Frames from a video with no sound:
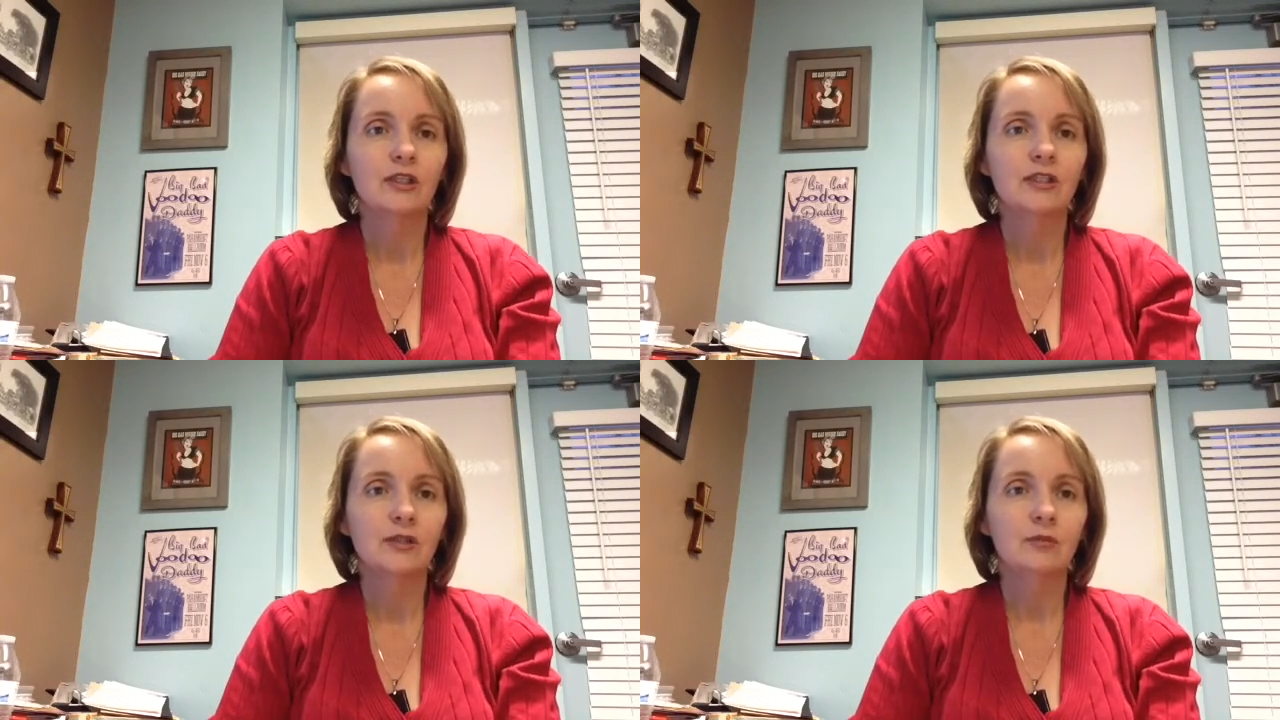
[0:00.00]

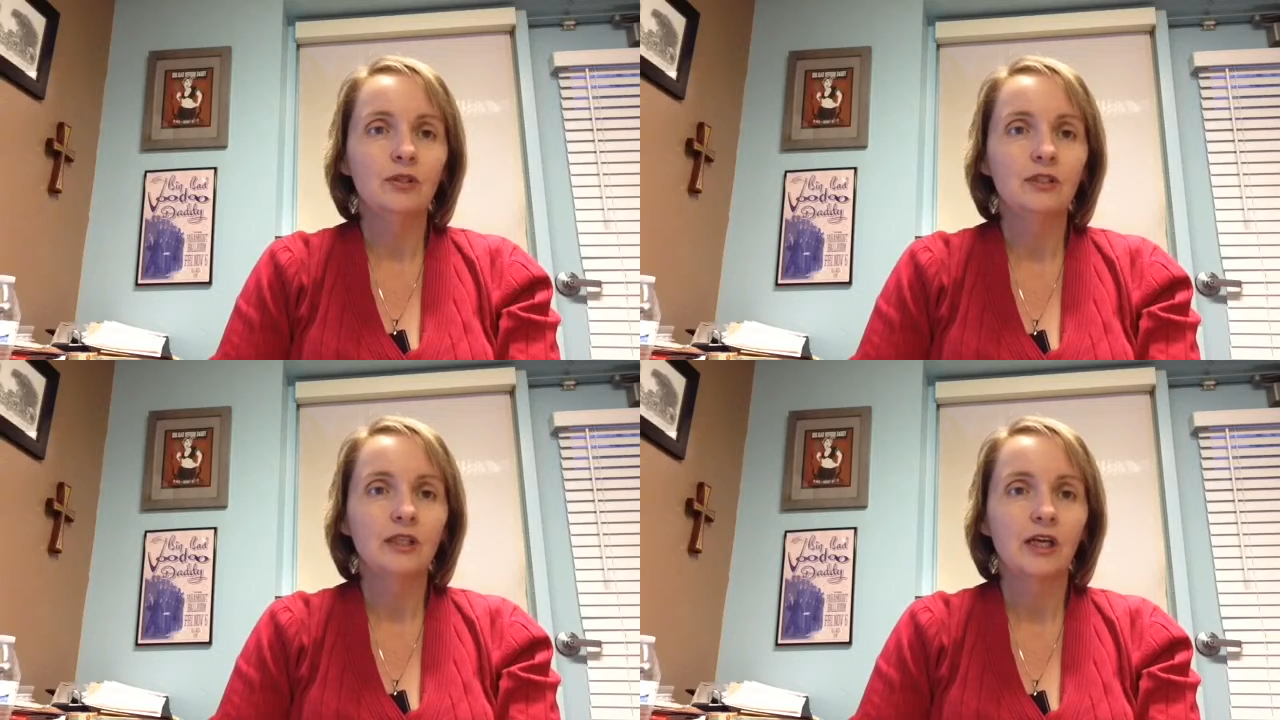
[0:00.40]

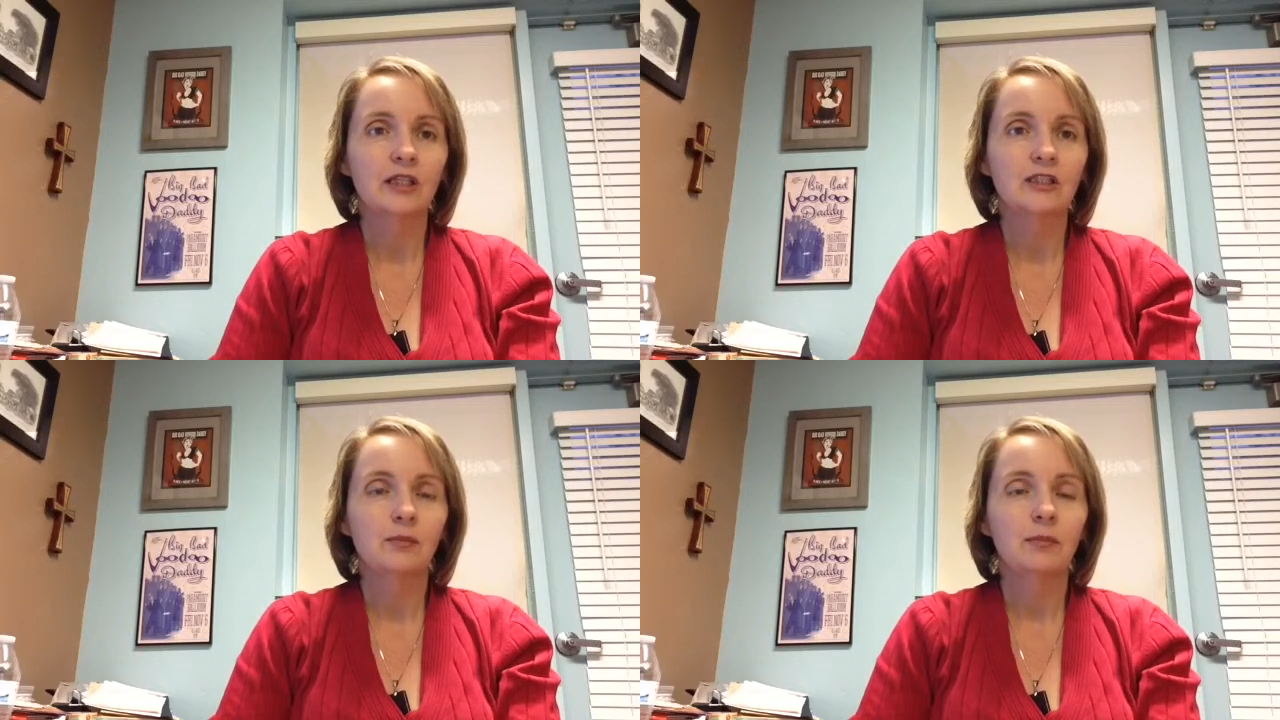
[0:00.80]
simply
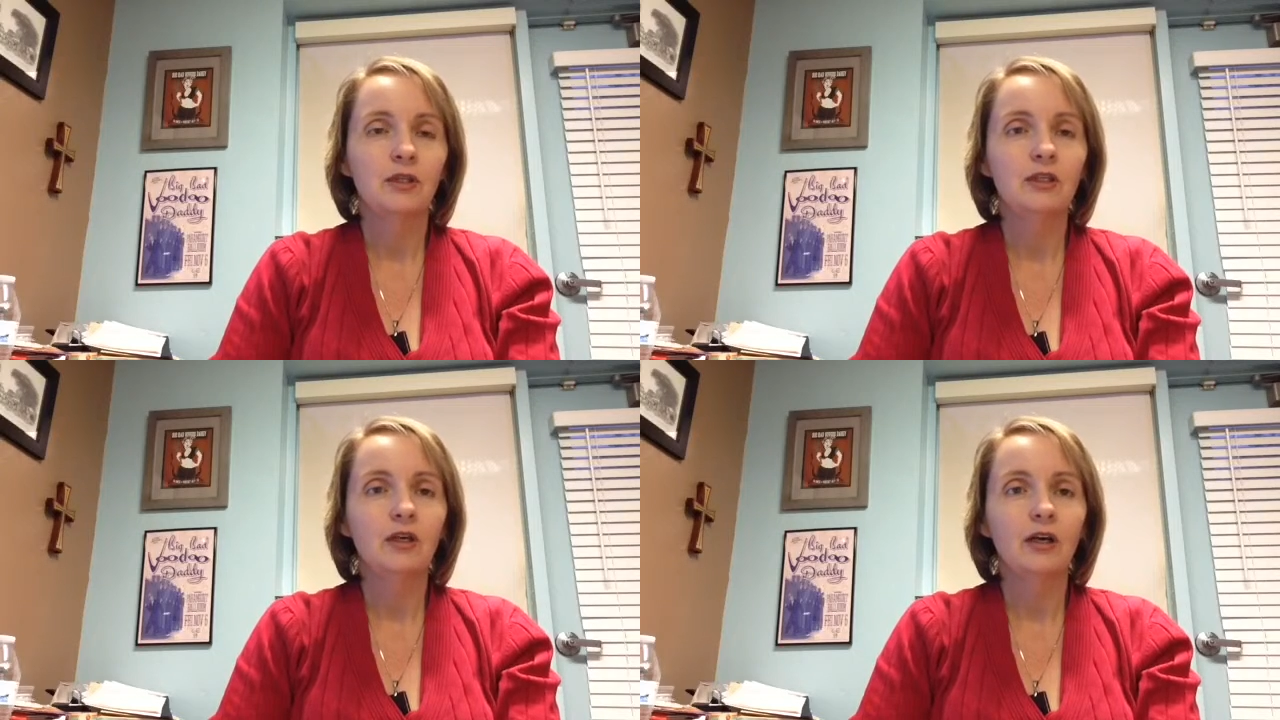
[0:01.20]
text
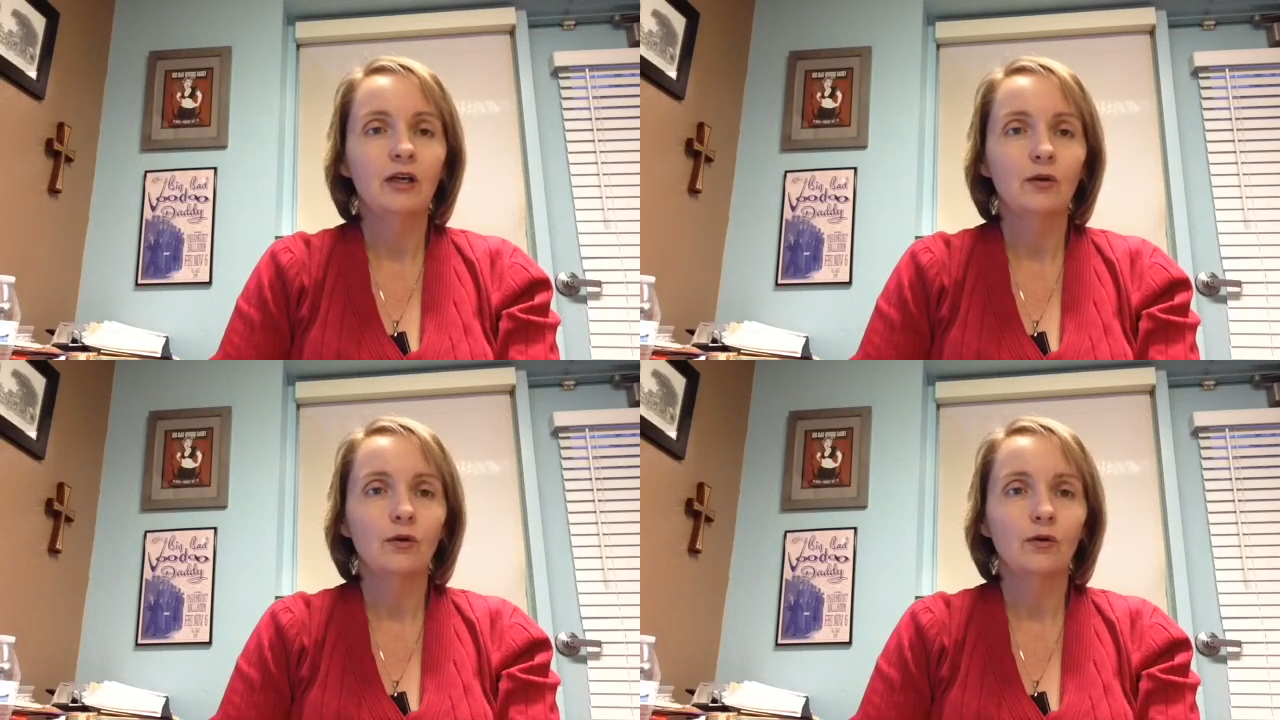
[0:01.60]

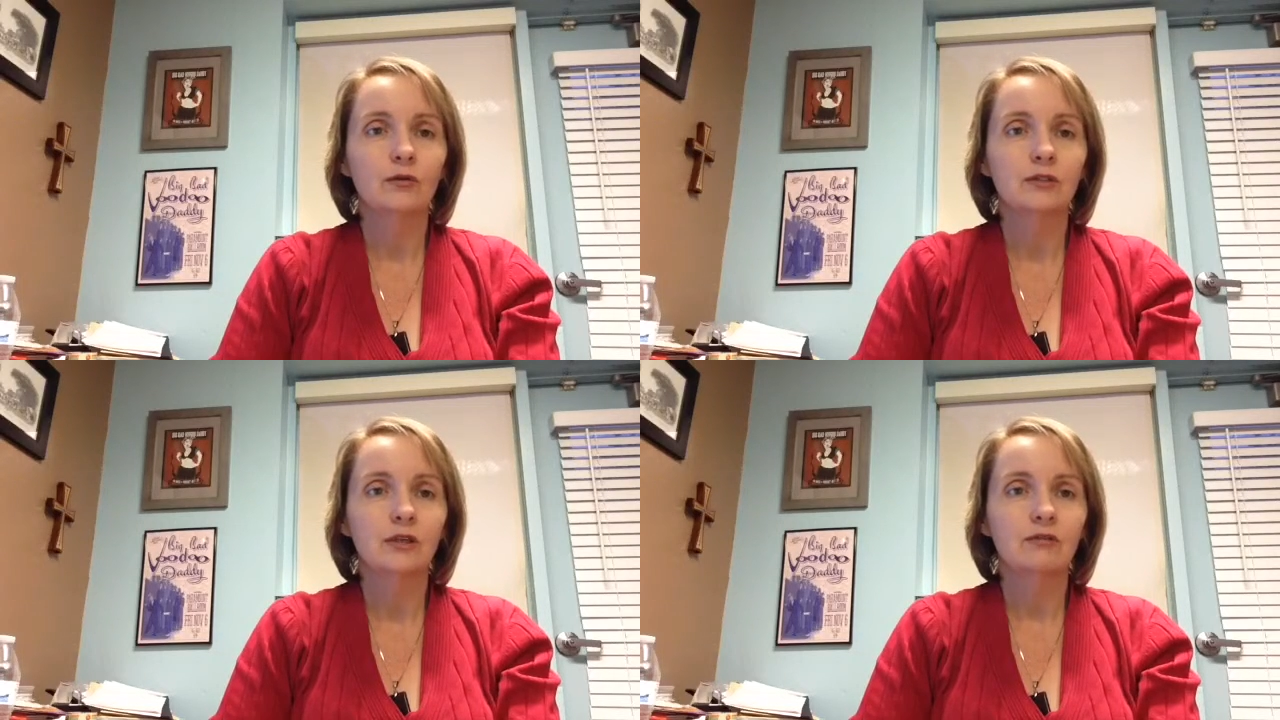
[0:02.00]

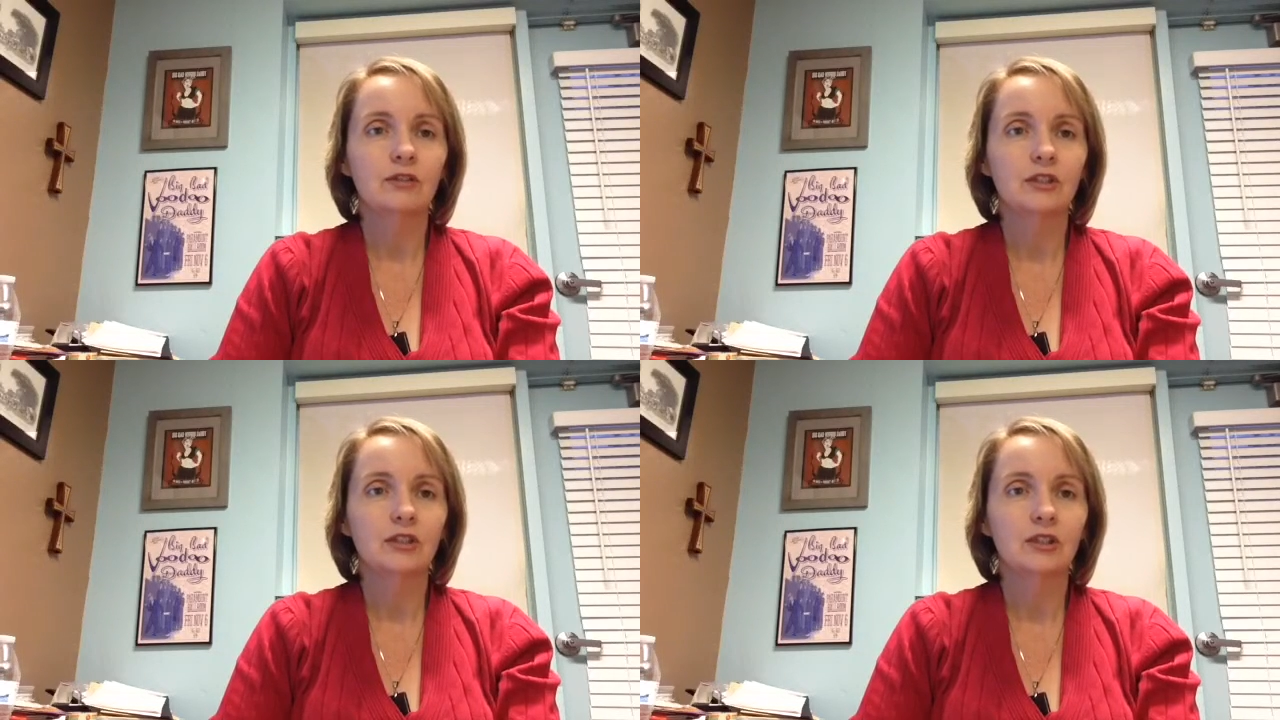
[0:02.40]

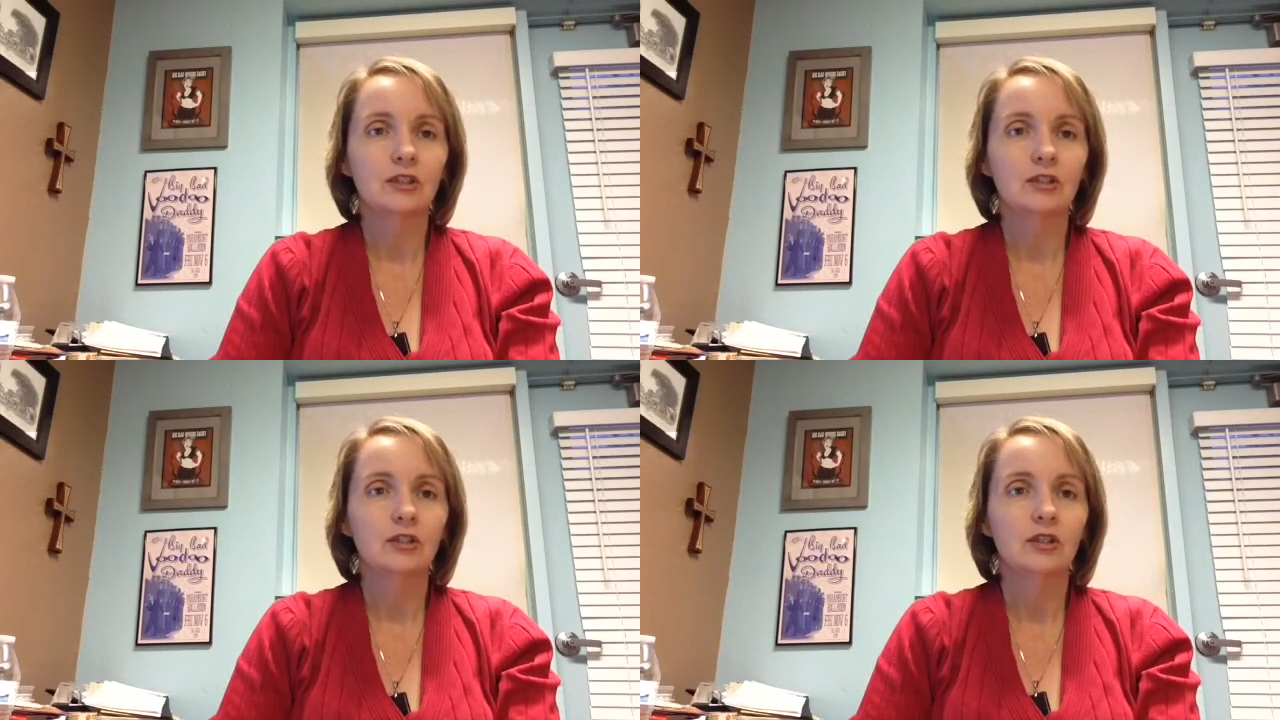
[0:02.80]

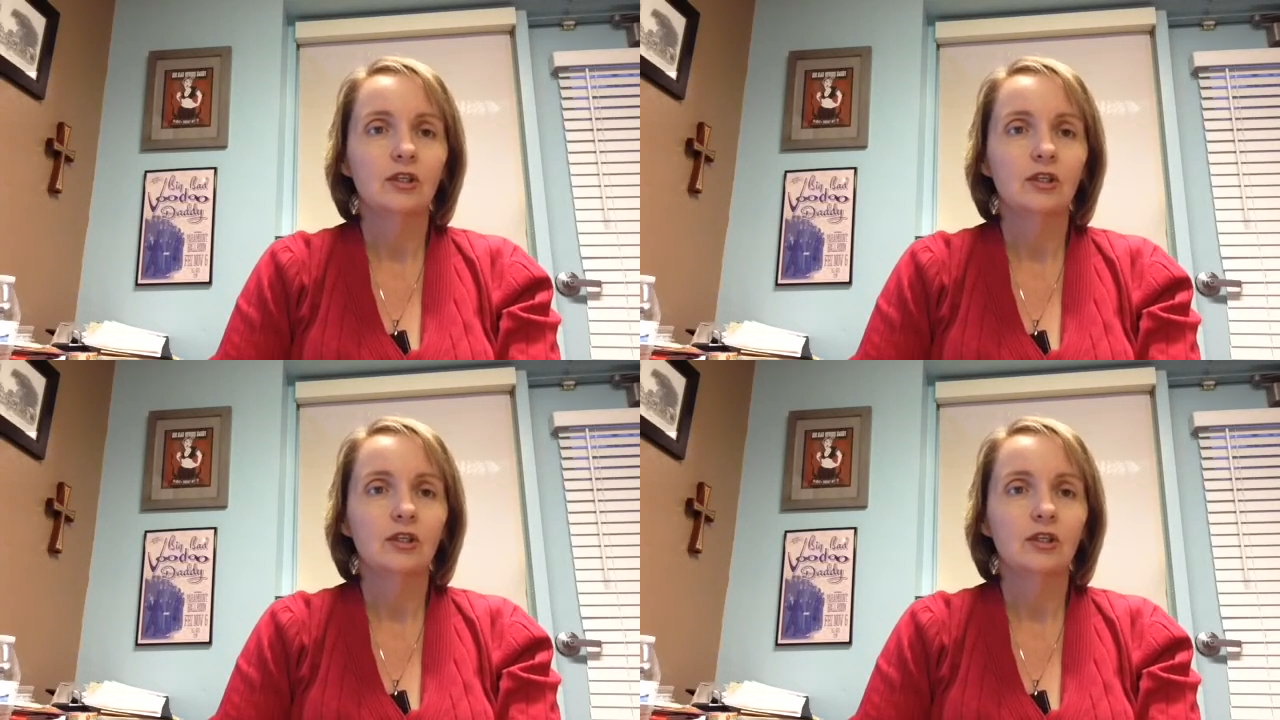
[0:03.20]
PIO17